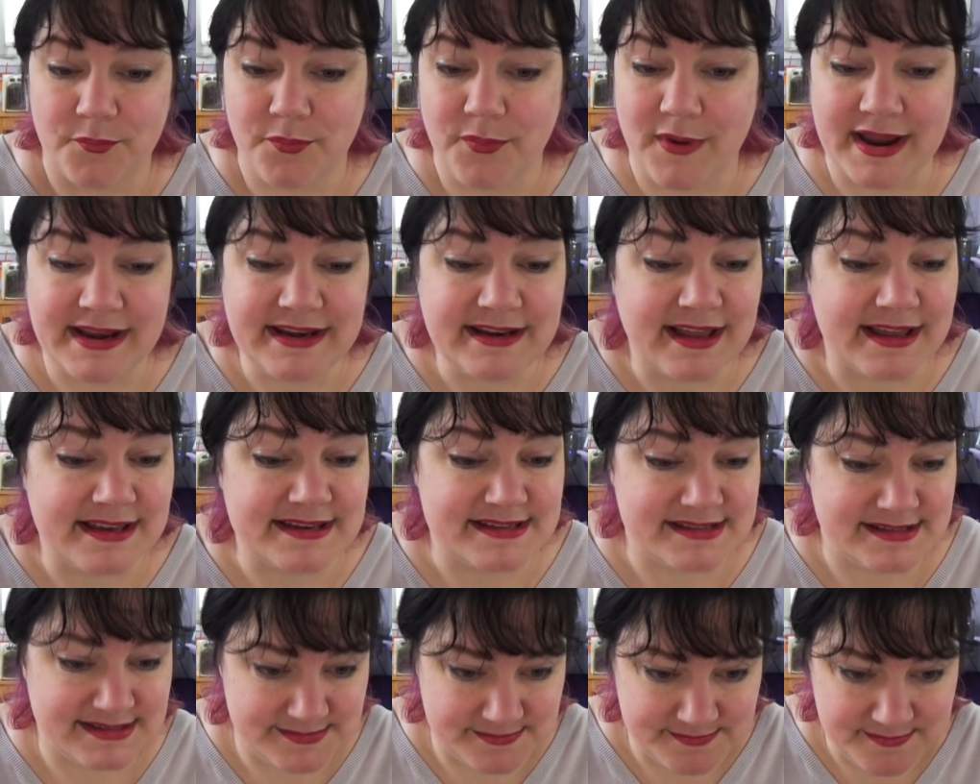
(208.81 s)
Why
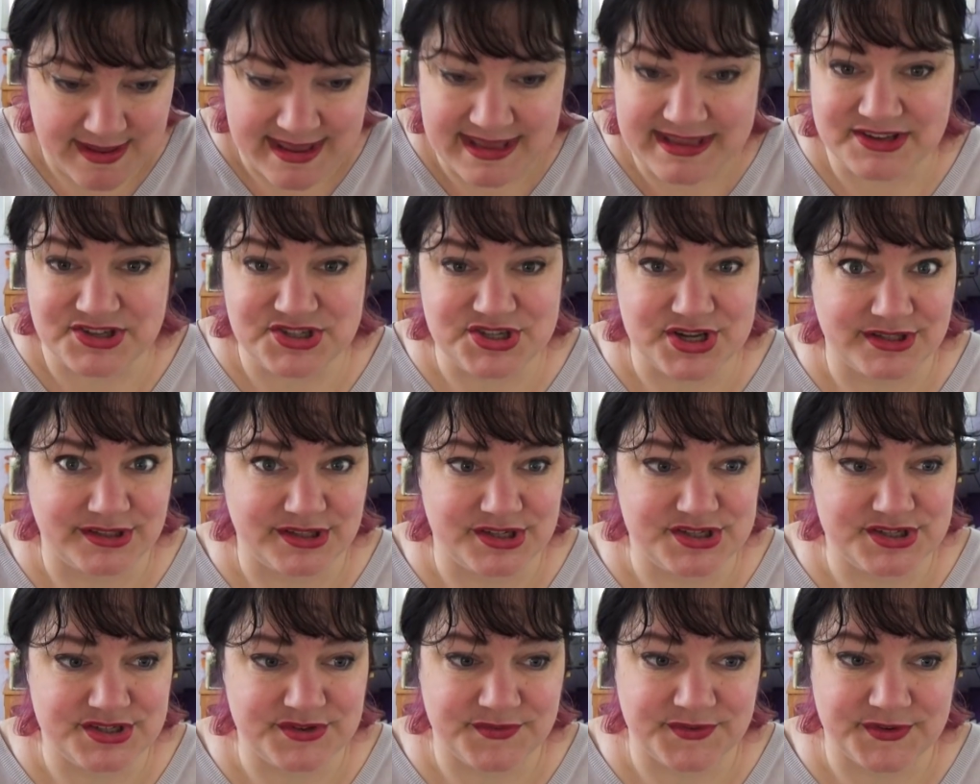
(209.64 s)
not make a
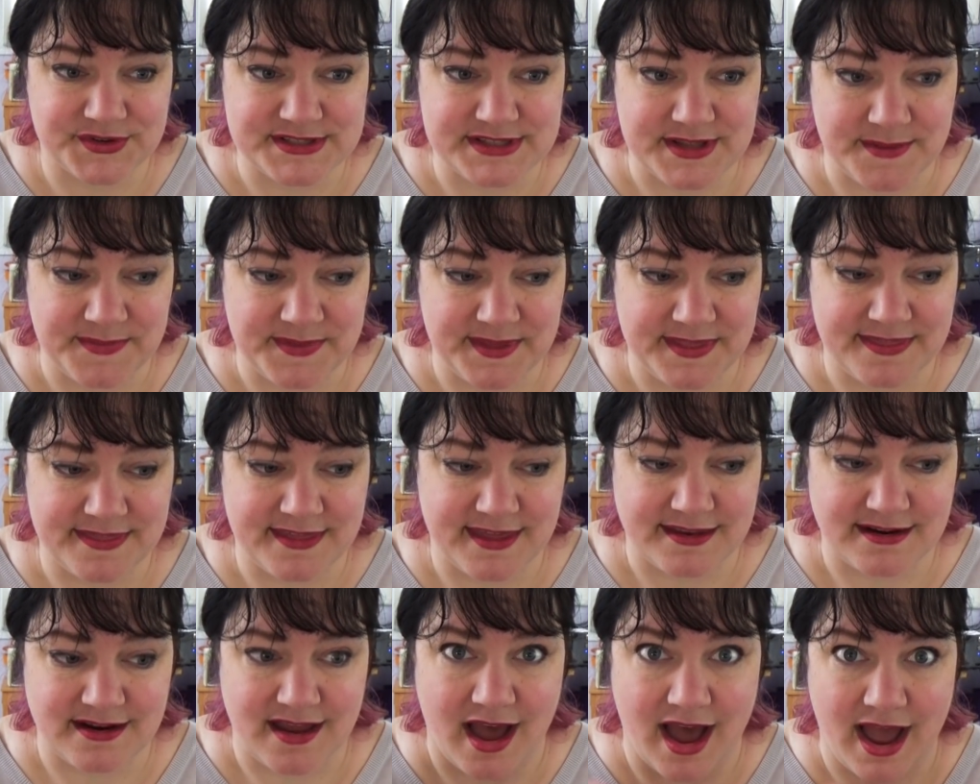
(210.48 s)
challenge for something
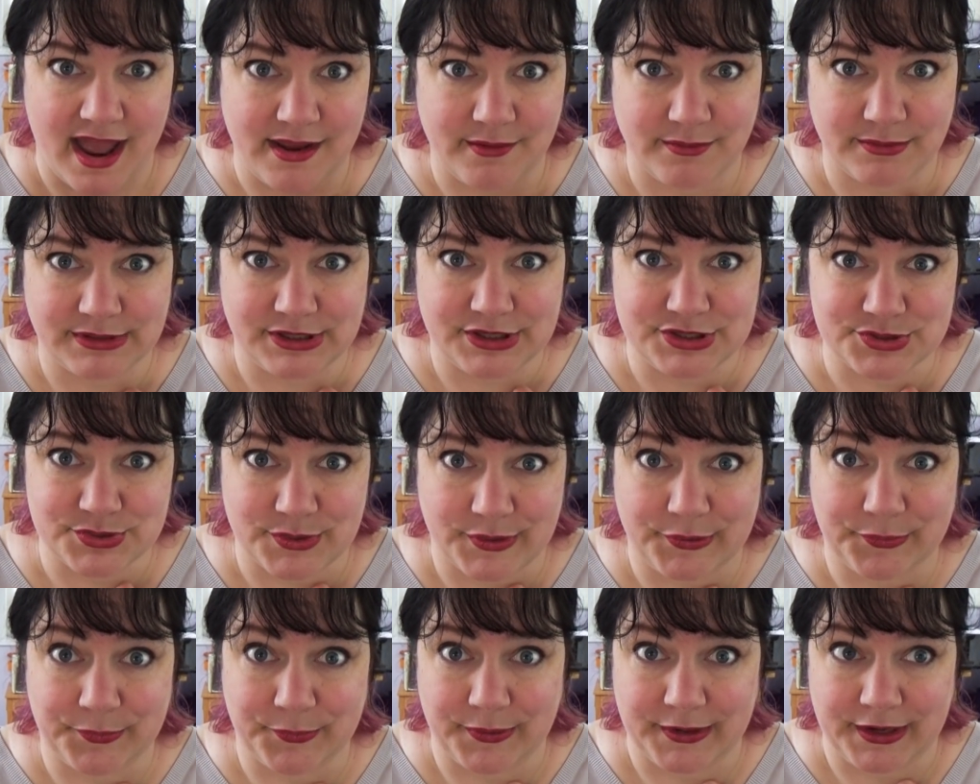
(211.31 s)
that I would
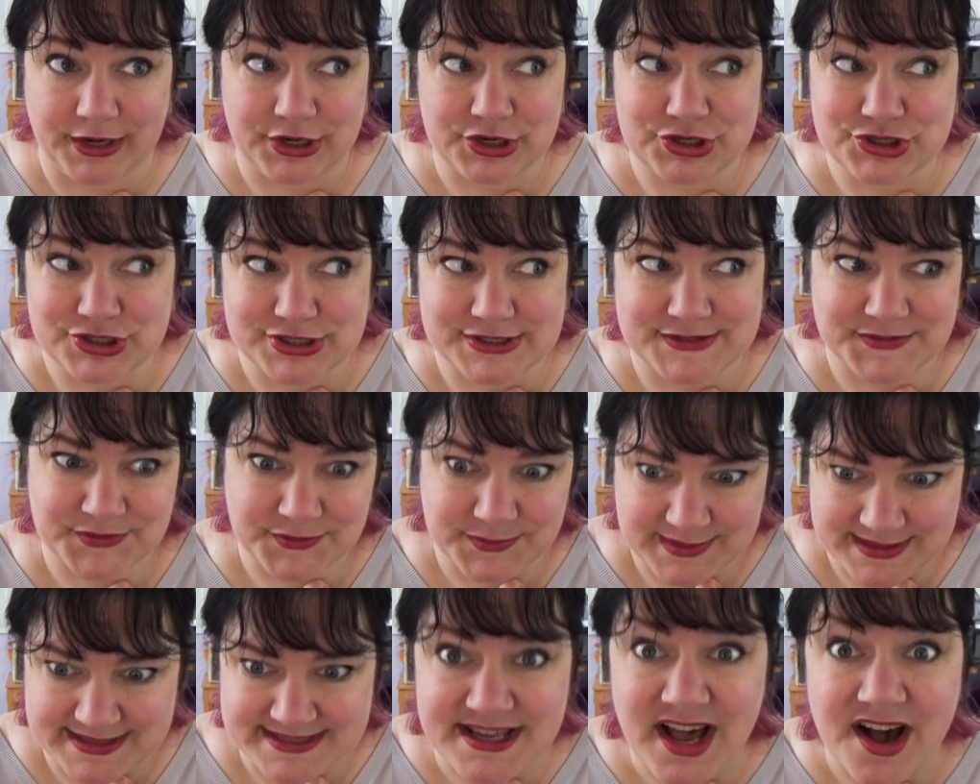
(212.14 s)
enjoy creating just for
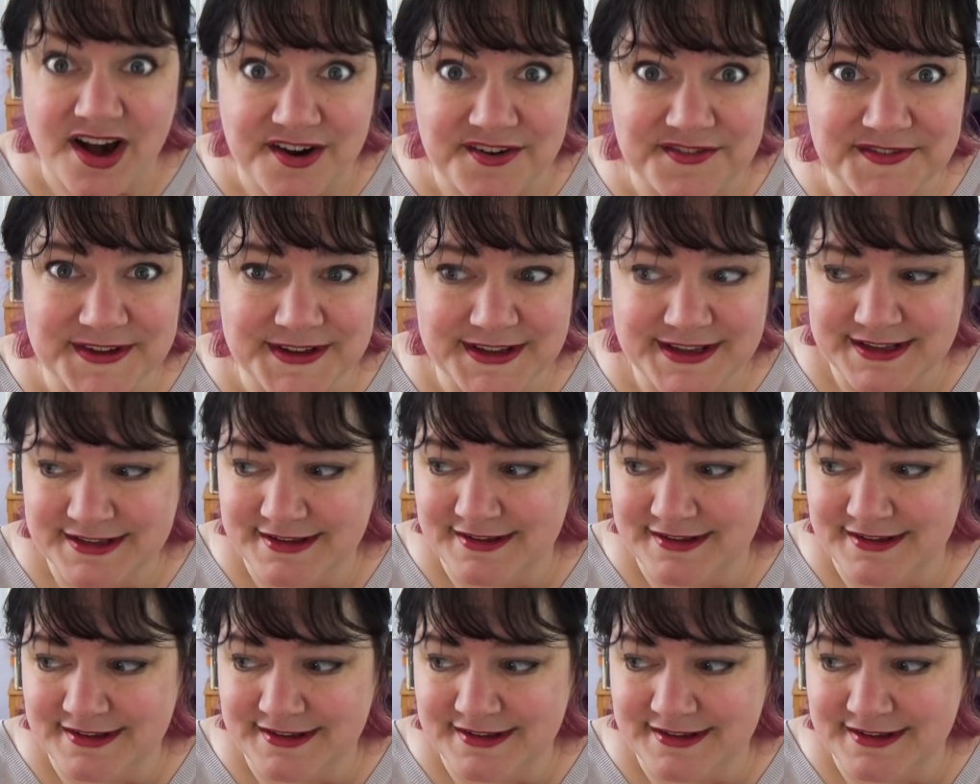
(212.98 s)
myself?